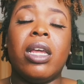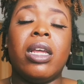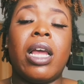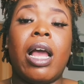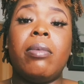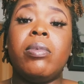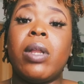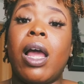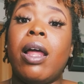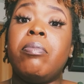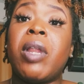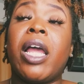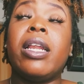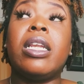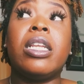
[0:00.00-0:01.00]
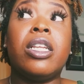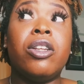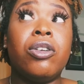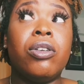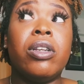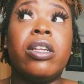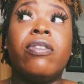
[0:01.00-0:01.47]
I'm
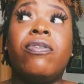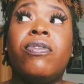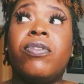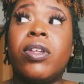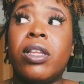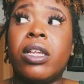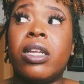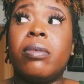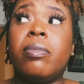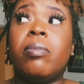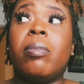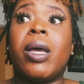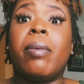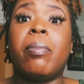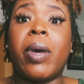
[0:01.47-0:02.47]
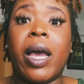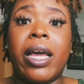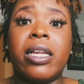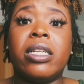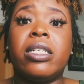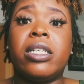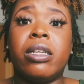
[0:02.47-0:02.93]
literally feeling my
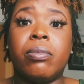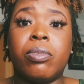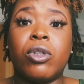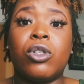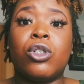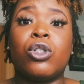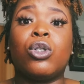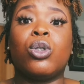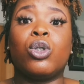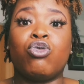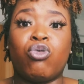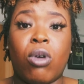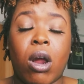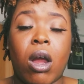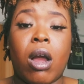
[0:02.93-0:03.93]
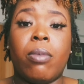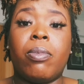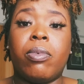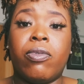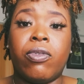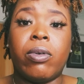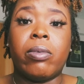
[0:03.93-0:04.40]
body temperature
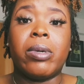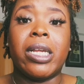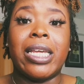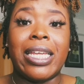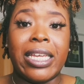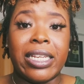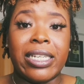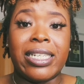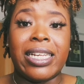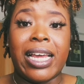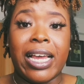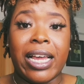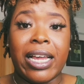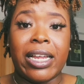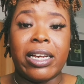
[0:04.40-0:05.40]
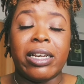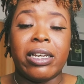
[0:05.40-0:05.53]
drop from the inside.